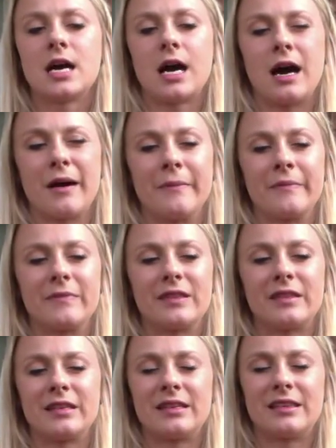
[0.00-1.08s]

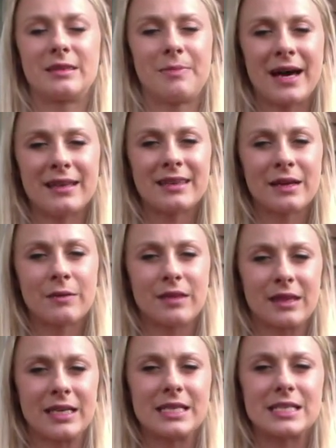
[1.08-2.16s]
The bad thing with
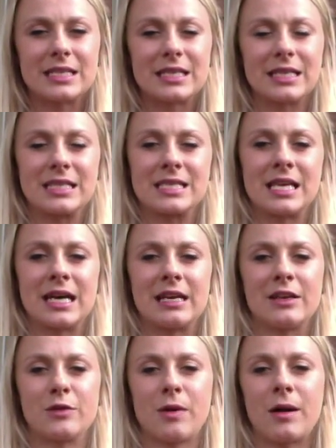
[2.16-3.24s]
this is that
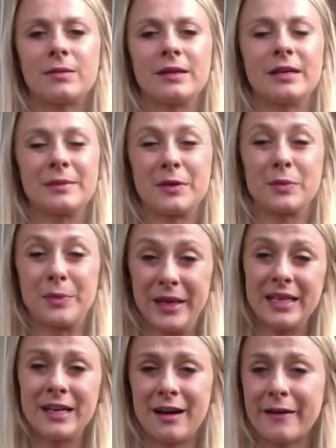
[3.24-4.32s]
you're probably going to be
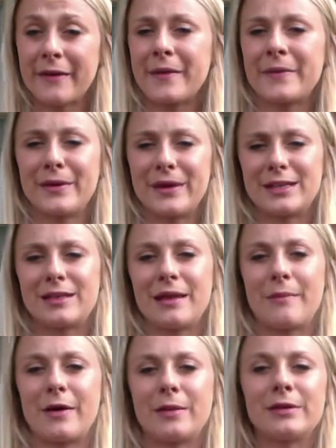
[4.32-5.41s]
really hungry when you get to that
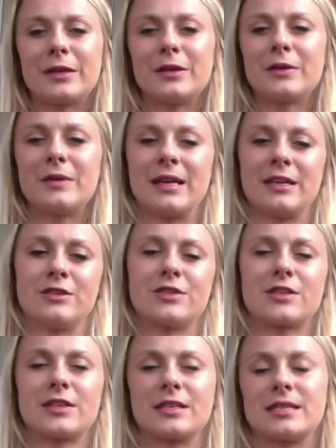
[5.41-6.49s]
barbecue, and you're
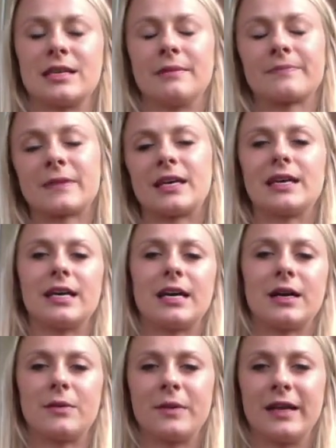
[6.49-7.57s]
just going to say,
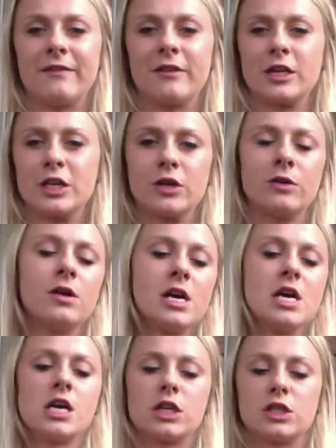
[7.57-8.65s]
whatever, you know,
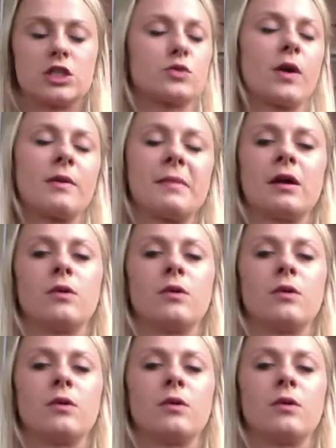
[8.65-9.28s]
just one meal